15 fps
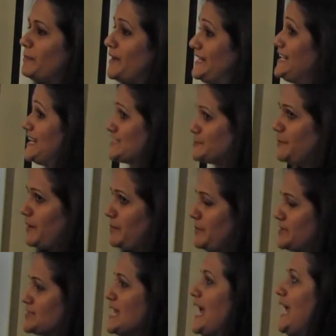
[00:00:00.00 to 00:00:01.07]
many
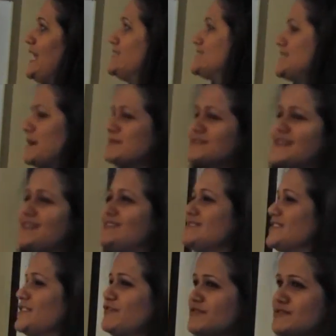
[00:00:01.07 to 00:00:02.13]
experiments in stem cells
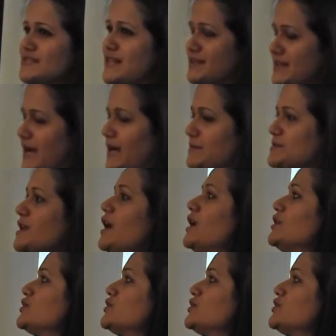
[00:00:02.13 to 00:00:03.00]
and different cell types